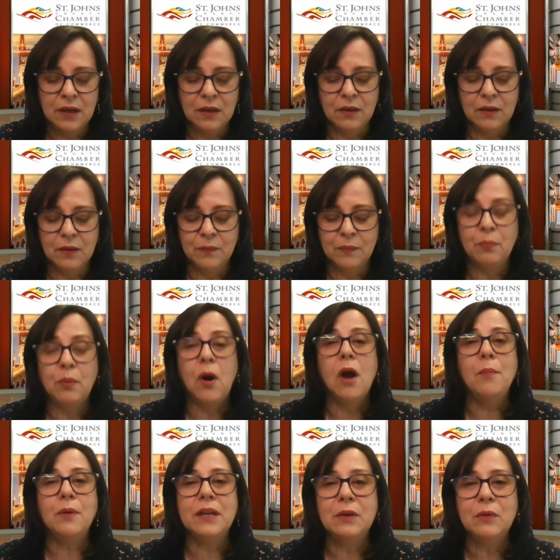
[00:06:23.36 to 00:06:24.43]
um,
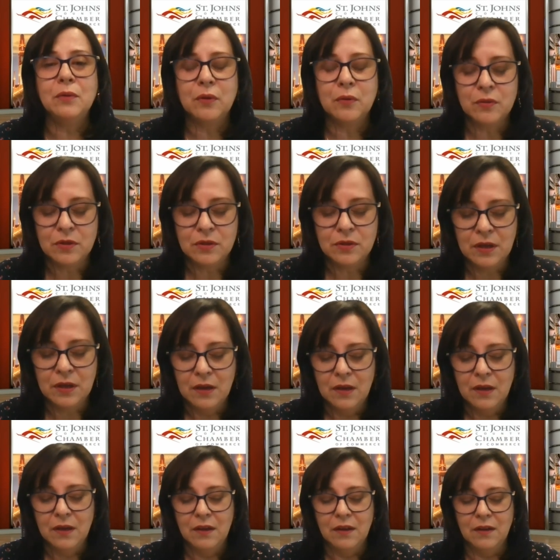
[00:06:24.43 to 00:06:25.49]
property owners
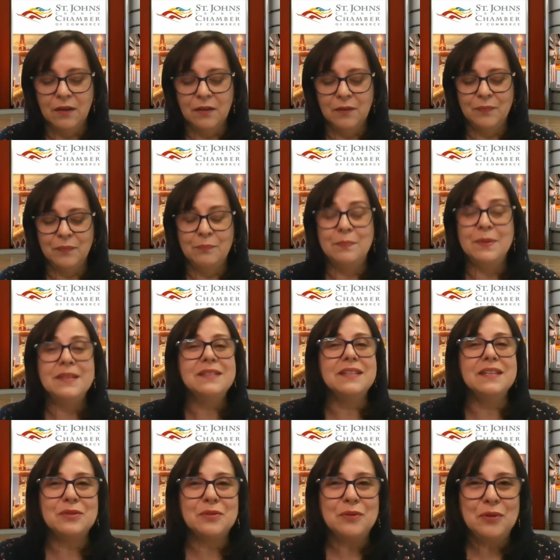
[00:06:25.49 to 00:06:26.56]
um,
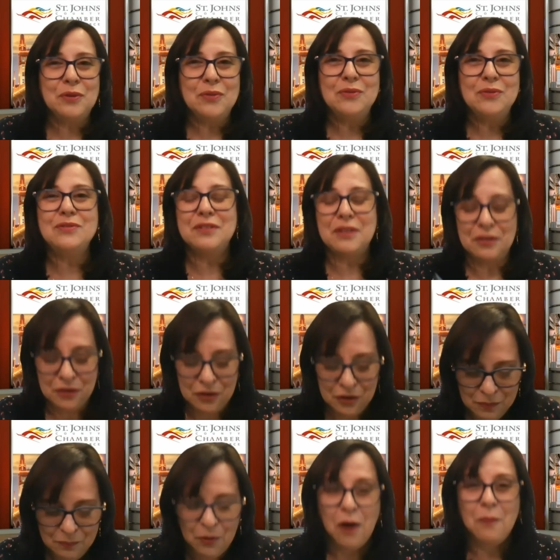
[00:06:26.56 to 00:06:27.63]
business owners that
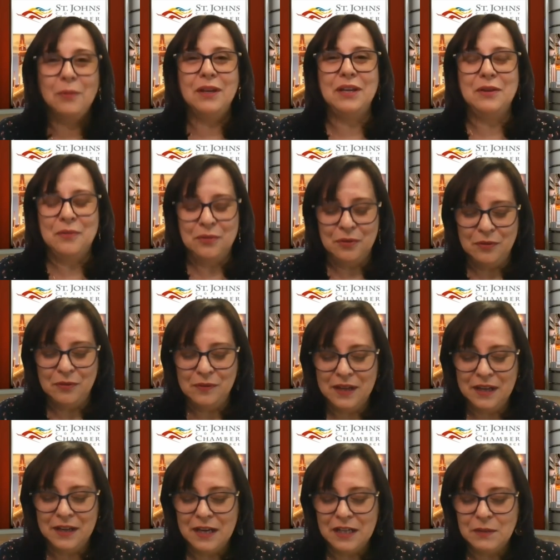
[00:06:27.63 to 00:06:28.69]
are property owner
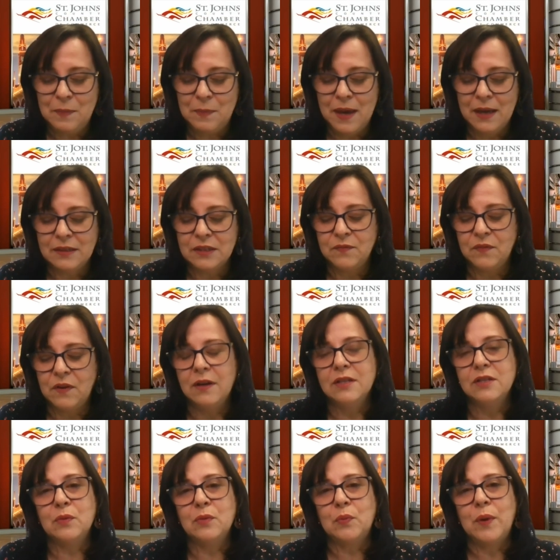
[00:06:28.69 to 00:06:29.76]
can expect as far as
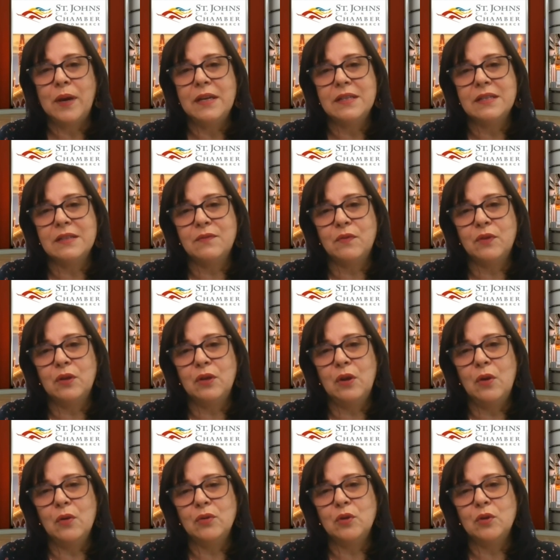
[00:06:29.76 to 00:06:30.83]
the rates for the
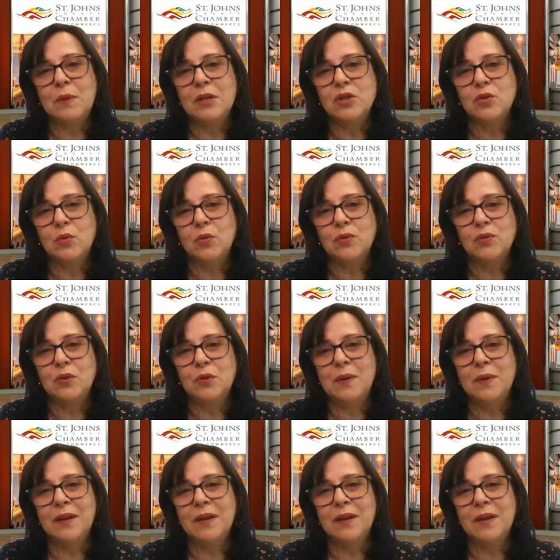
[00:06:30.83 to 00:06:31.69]
long term and short term?